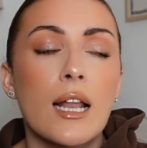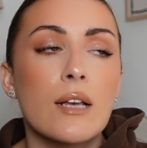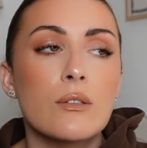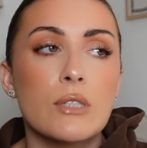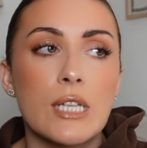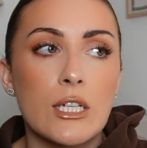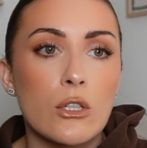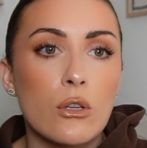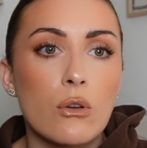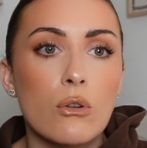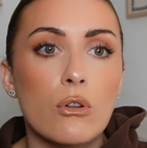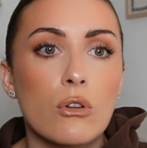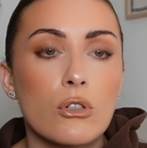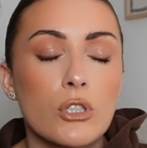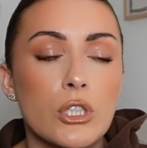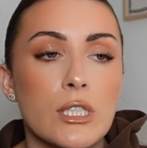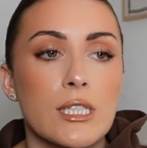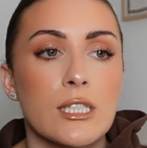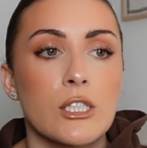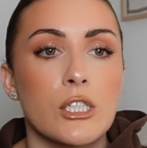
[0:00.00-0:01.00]
And I was like,
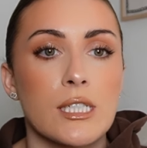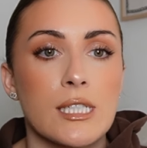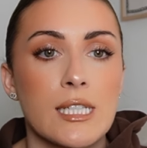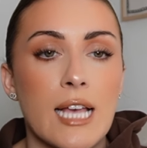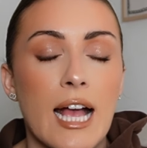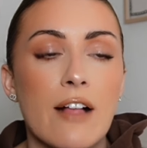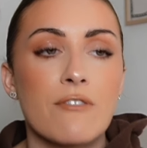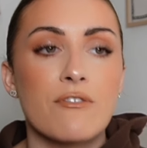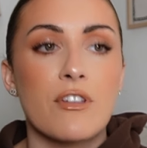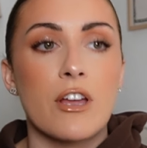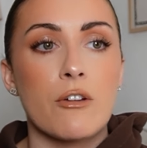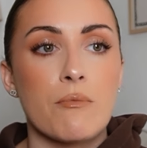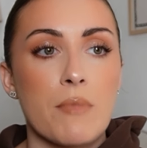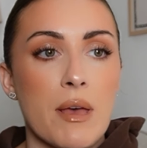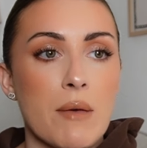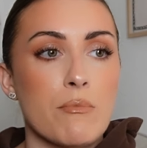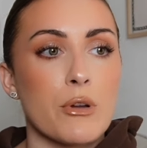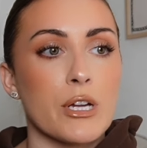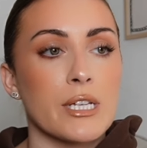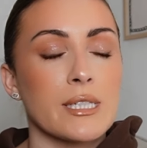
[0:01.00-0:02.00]
No, no, she does it herself and
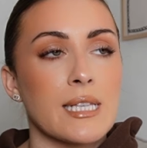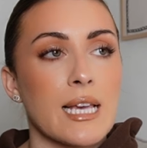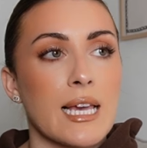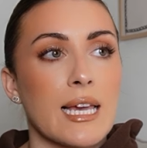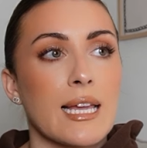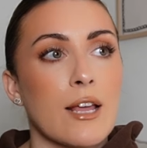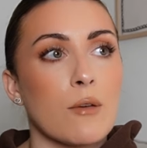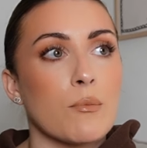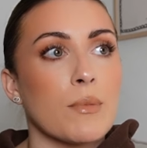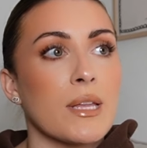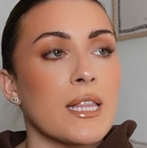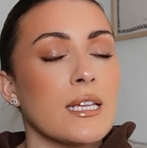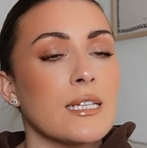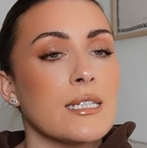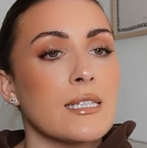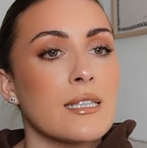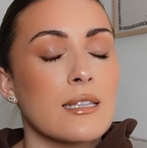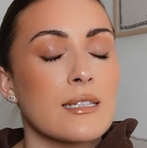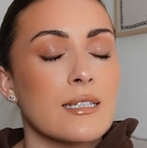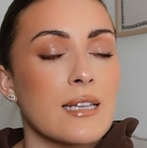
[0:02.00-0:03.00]
I remember her saying I'm
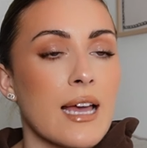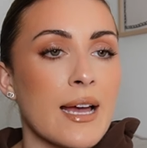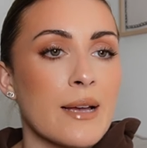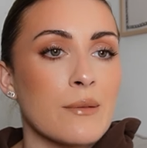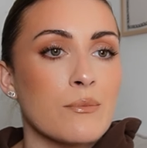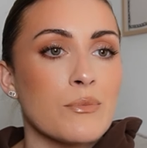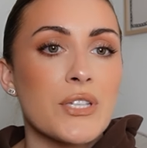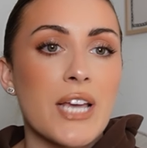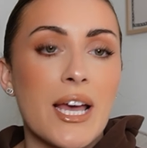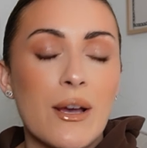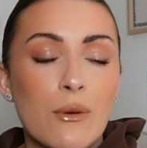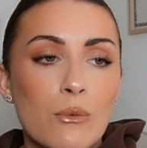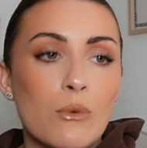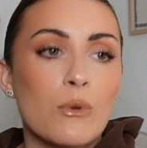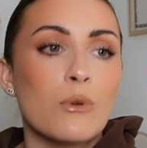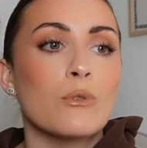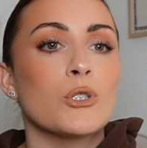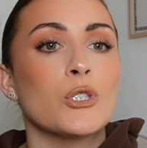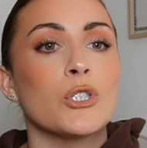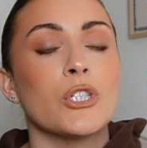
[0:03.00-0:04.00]
gonna need um,
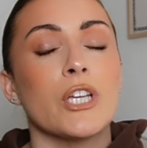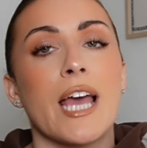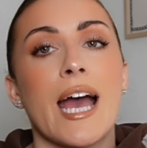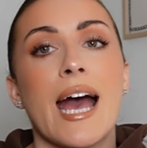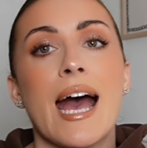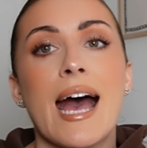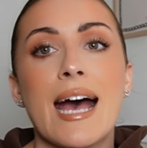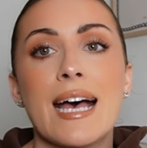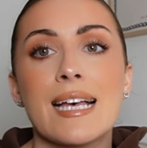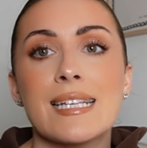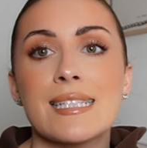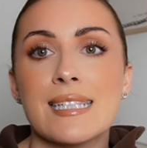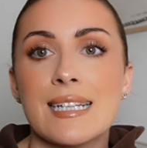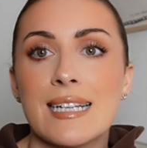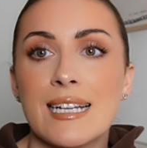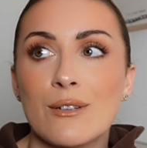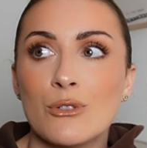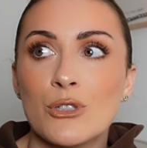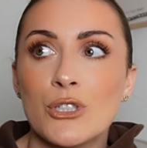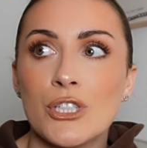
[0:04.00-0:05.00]
download she
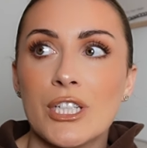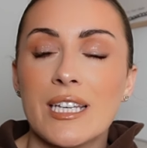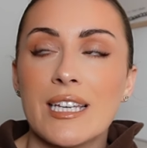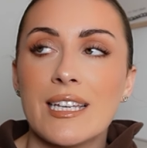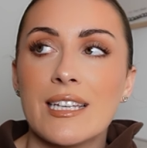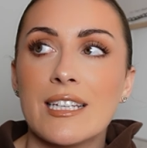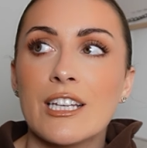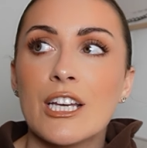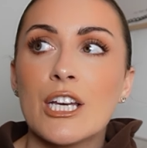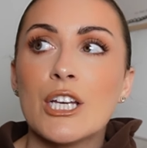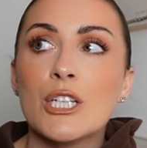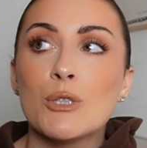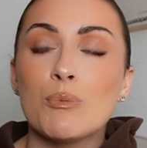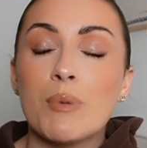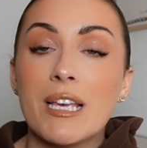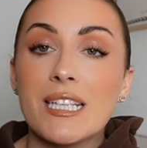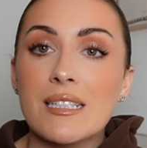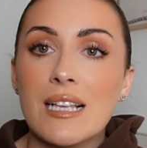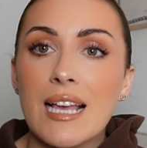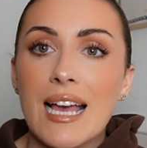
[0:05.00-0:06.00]
has and how she
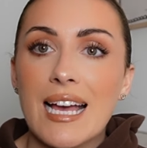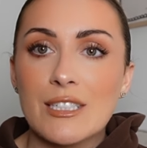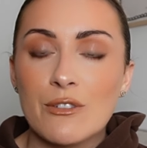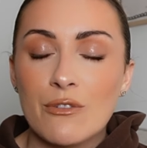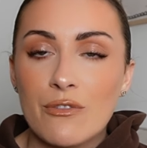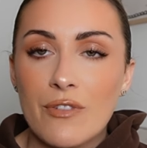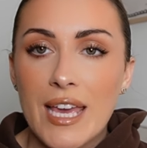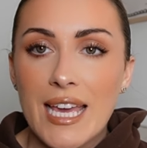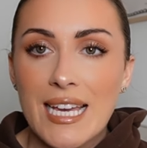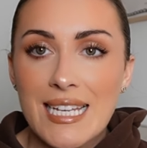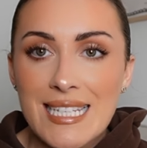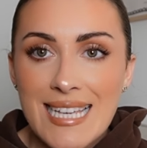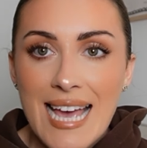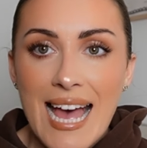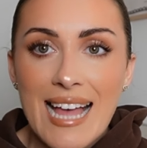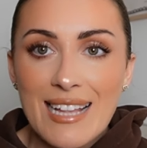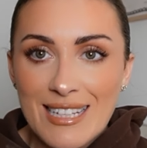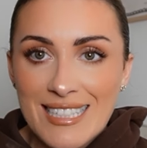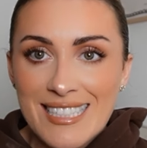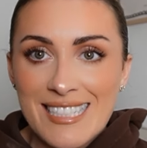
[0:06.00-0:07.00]
she basically had a fake
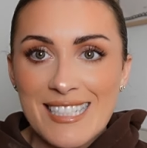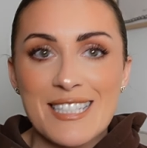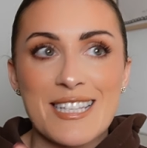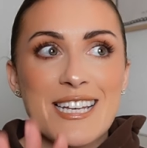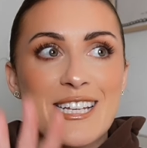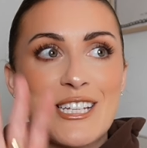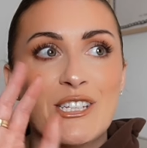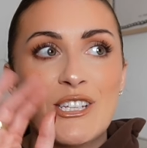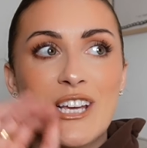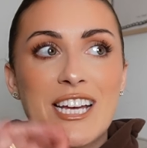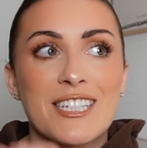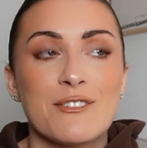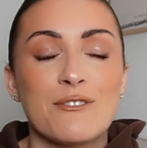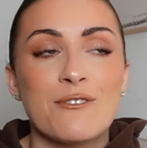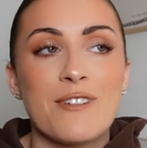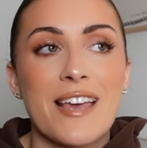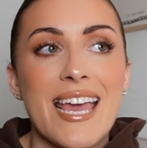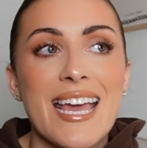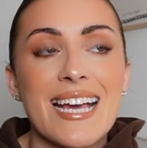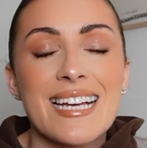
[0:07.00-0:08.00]
tan listen to this she
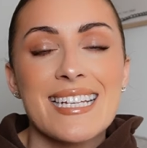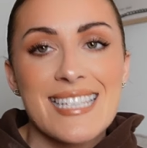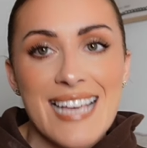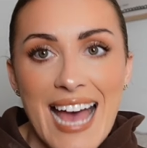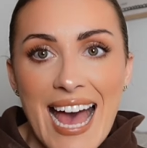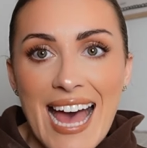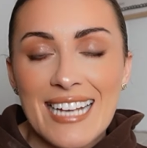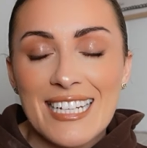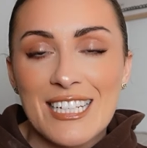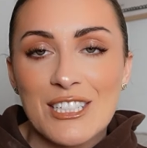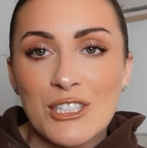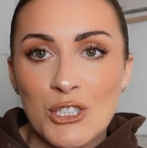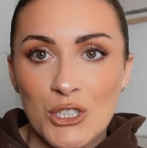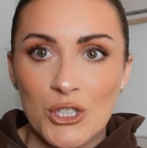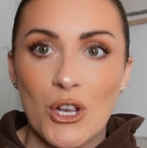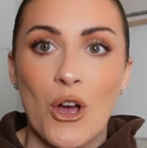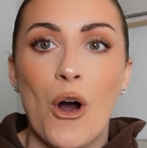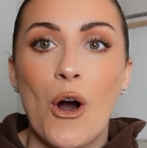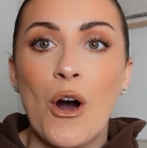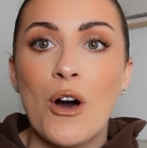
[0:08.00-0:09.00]
had a fake
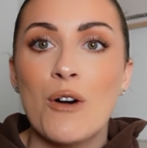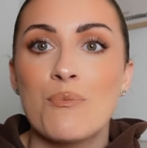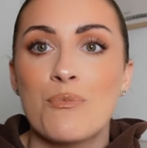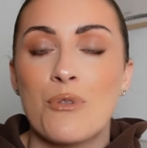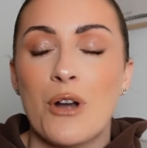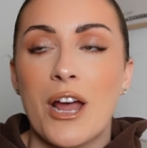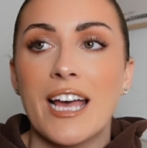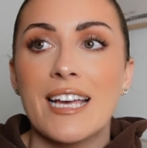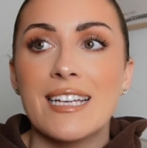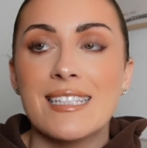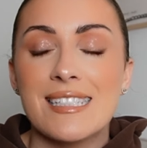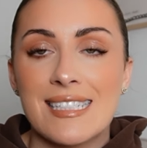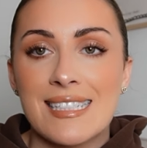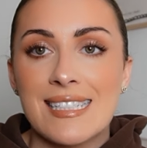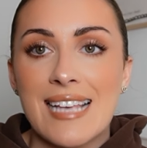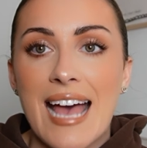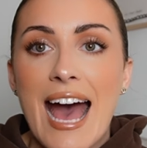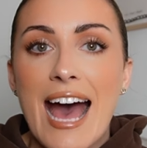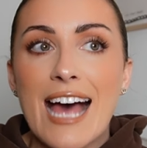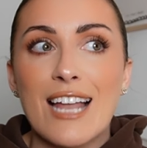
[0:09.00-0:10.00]
tanning shop right
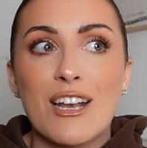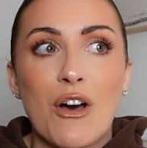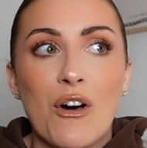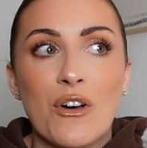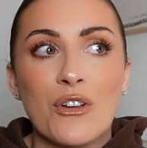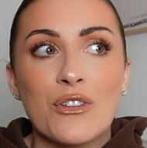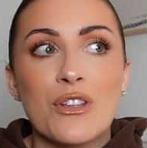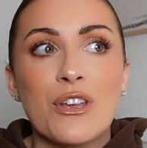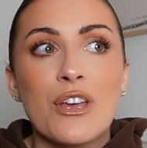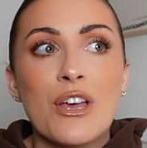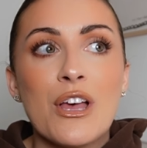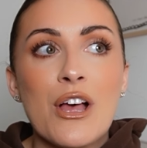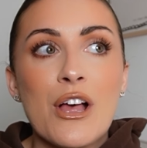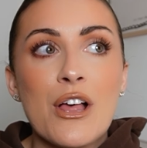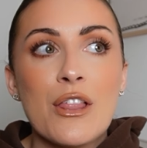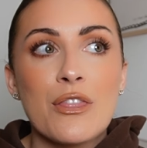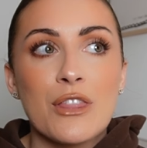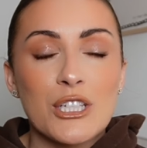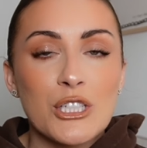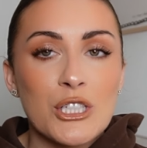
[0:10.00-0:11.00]
a salon
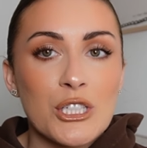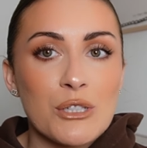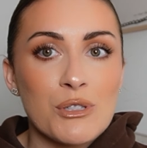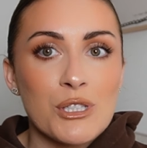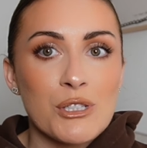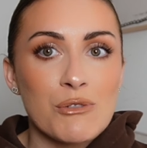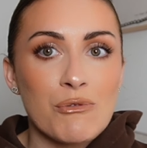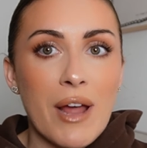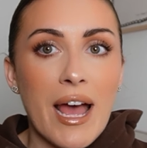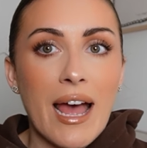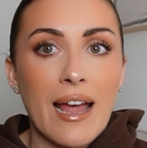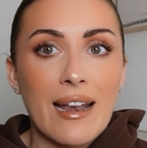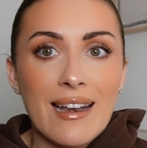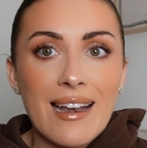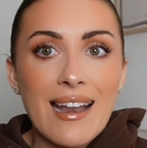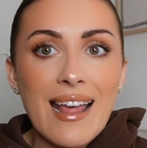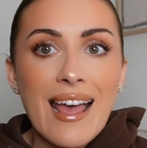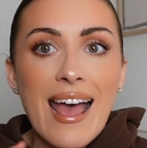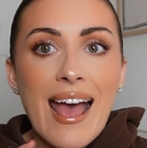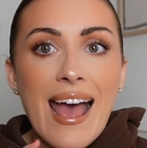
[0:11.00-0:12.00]
that she used to
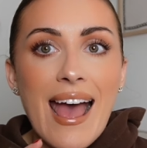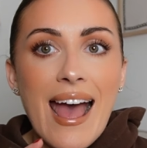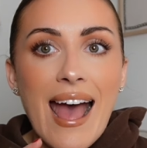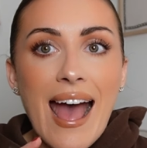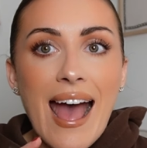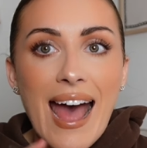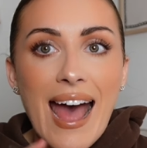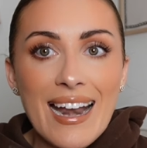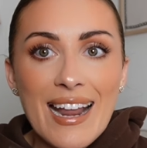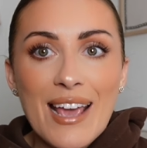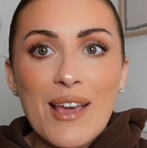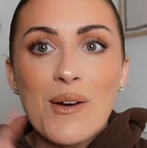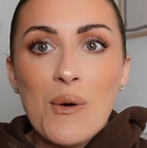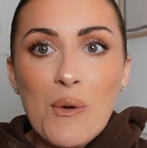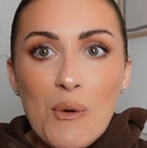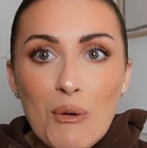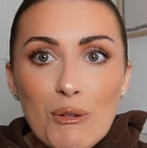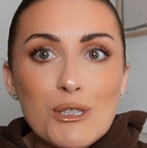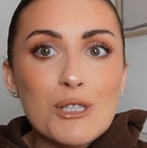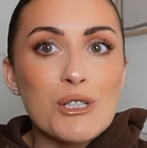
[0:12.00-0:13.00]
run and
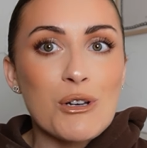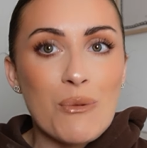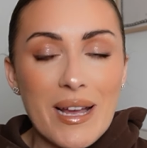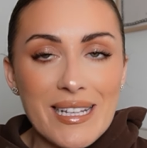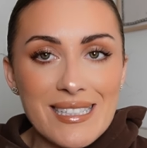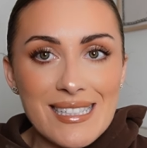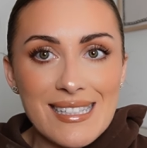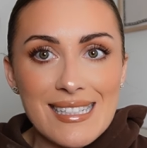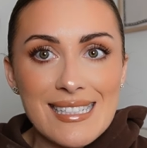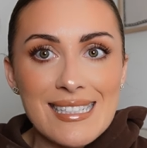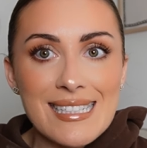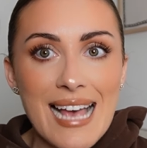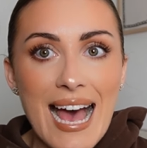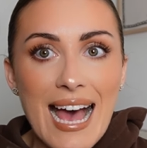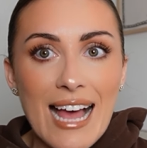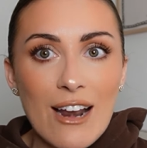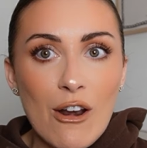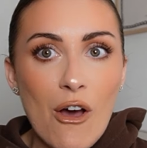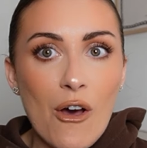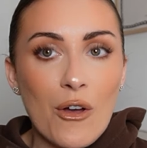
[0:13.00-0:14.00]
I also went to the
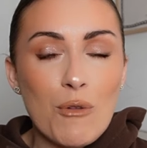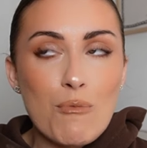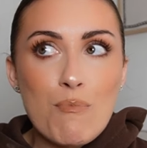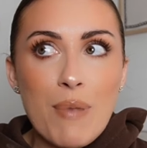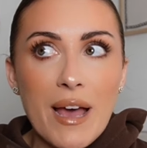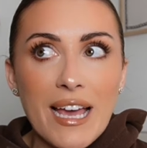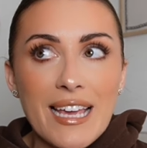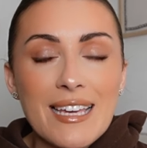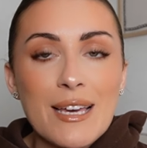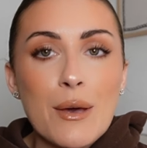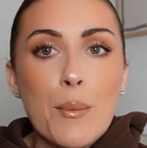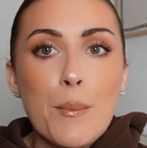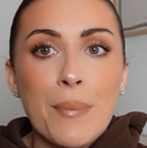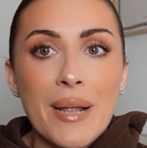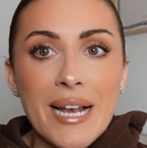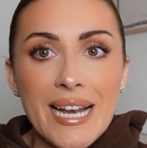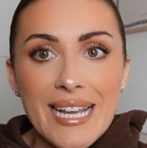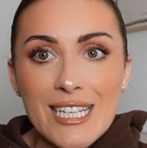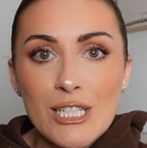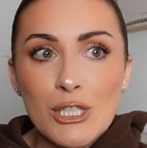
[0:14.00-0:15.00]
salon by
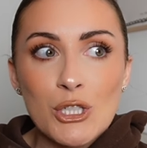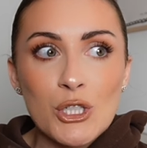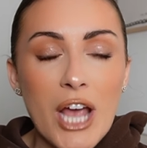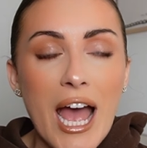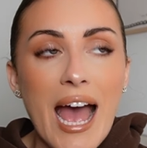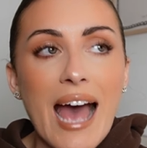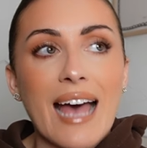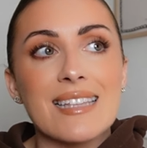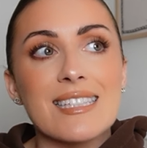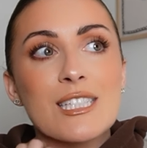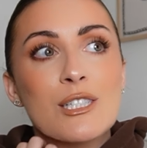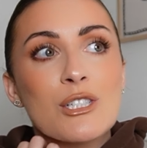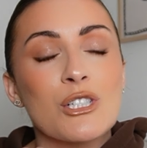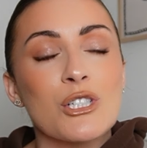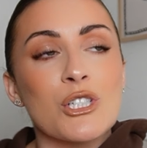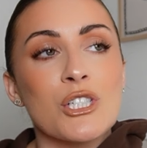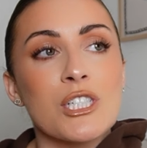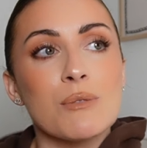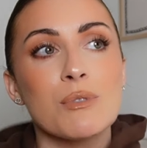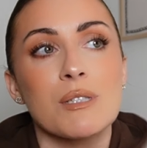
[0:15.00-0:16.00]
complete
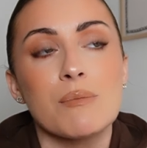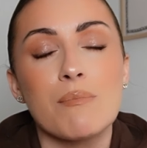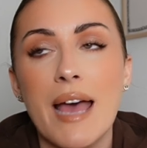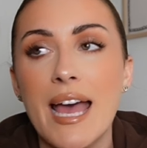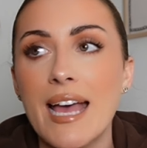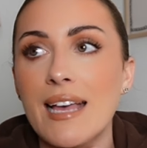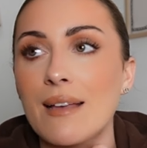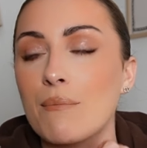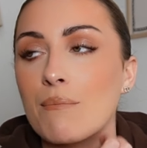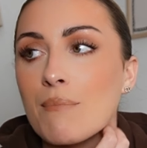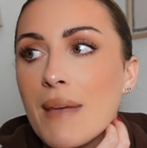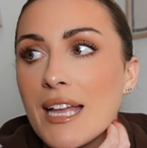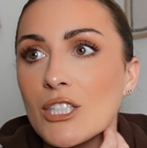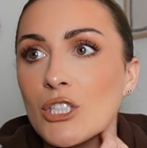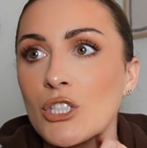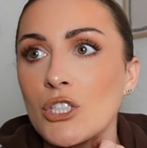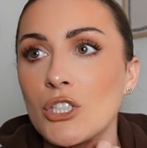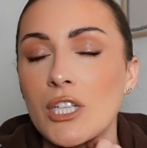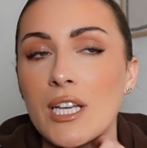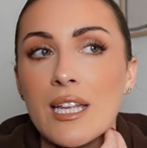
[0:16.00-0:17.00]
chance because she was me
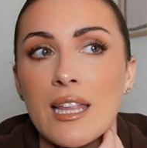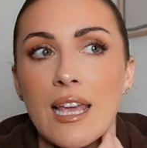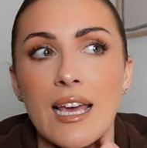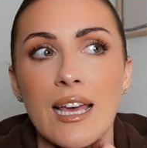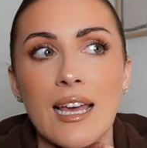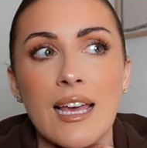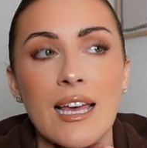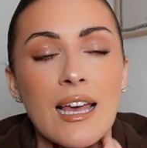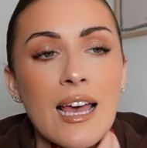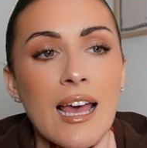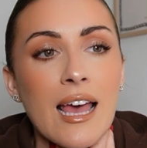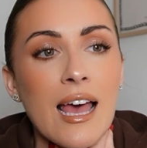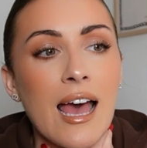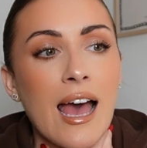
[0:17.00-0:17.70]
mentioning it